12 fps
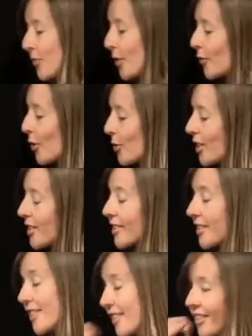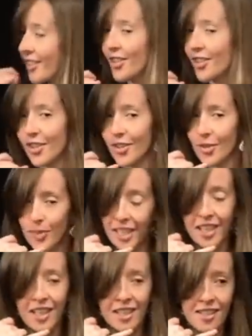the phone rings.
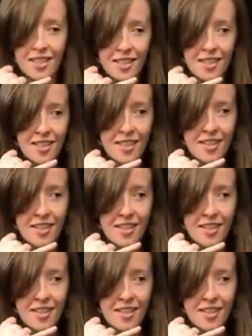Mindie Kniss.